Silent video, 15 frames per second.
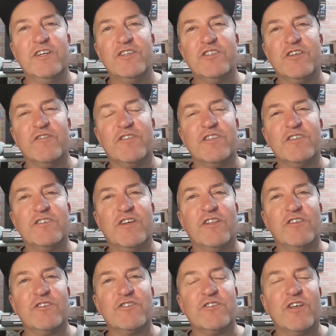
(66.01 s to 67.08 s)
Some of the
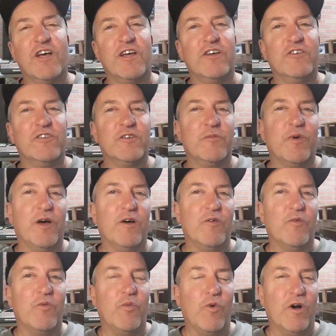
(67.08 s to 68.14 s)
sellers I only bought
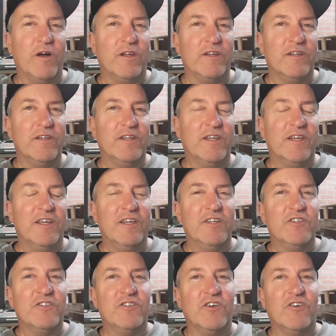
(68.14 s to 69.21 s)
one.
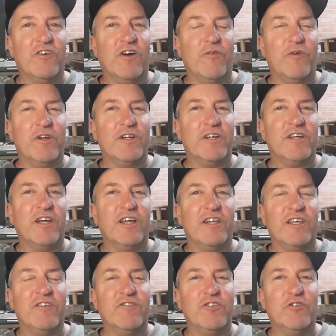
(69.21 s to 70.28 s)
So I wanted to kind of
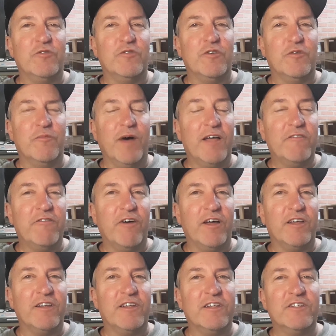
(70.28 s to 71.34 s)
give you my
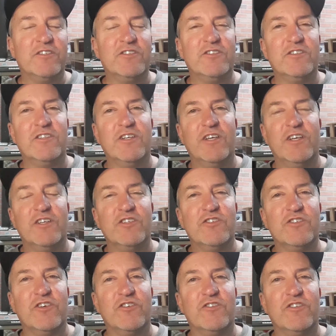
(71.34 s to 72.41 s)
findings
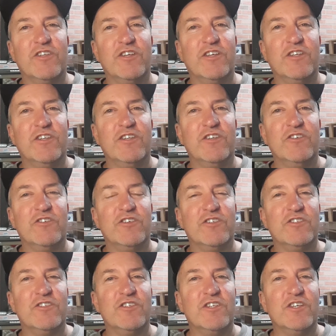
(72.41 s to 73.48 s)
so that you could
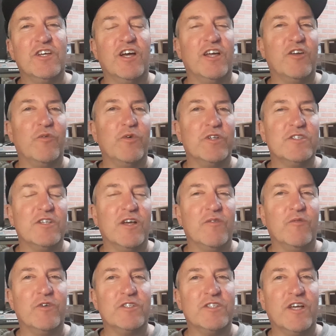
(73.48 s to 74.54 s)
see kind of what's up,
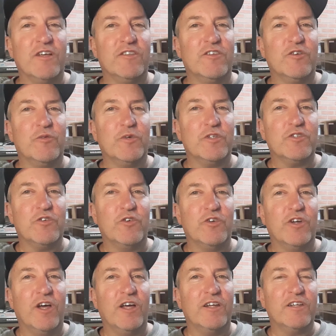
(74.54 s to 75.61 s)
what's out there, what's going
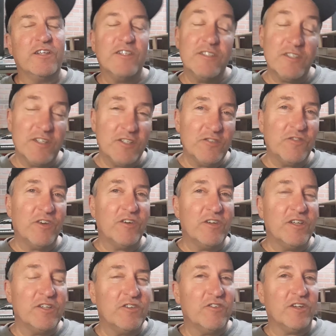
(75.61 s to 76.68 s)
on, because it is very
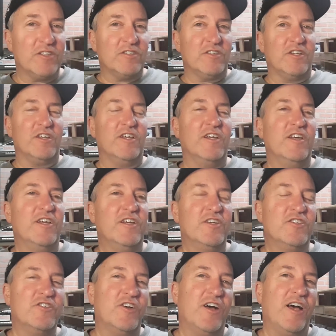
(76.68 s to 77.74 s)
interesting.
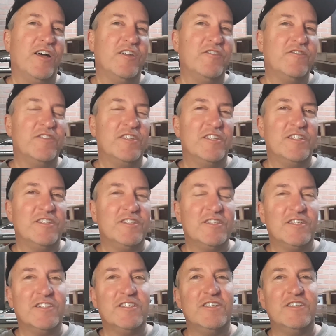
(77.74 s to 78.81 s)
So out of the
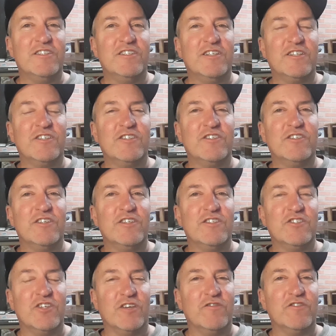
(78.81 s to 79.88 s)
66
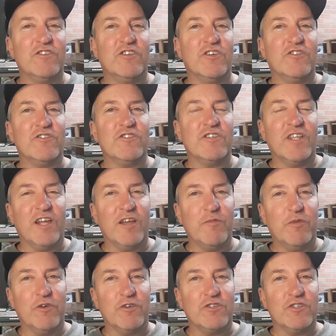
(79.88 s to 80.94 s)
gemstones that I
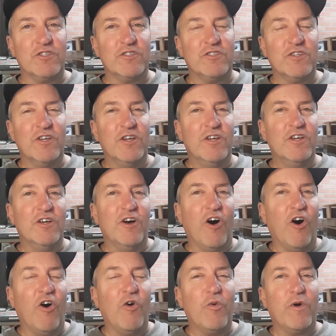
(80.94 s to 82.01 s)
purchased,
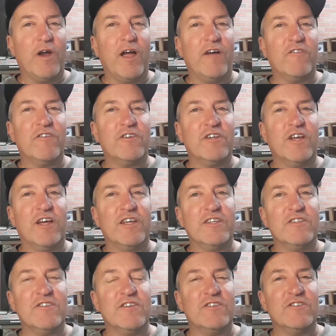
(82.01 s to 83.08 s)
all were
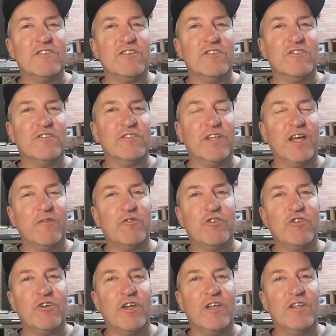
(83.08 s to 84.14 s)
advertised as either lab
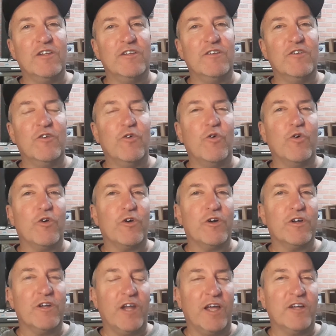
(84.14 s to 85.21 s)
created or
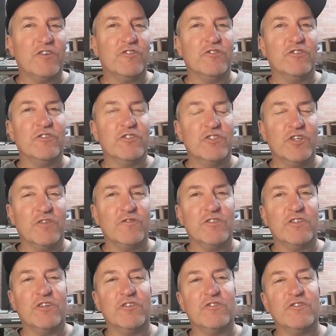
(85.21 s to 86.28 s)
natural
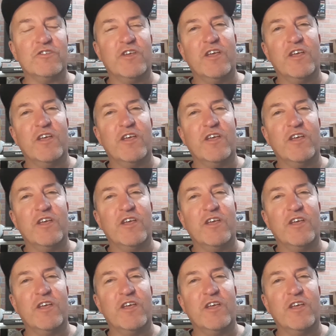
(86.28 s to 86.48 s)
gemstones.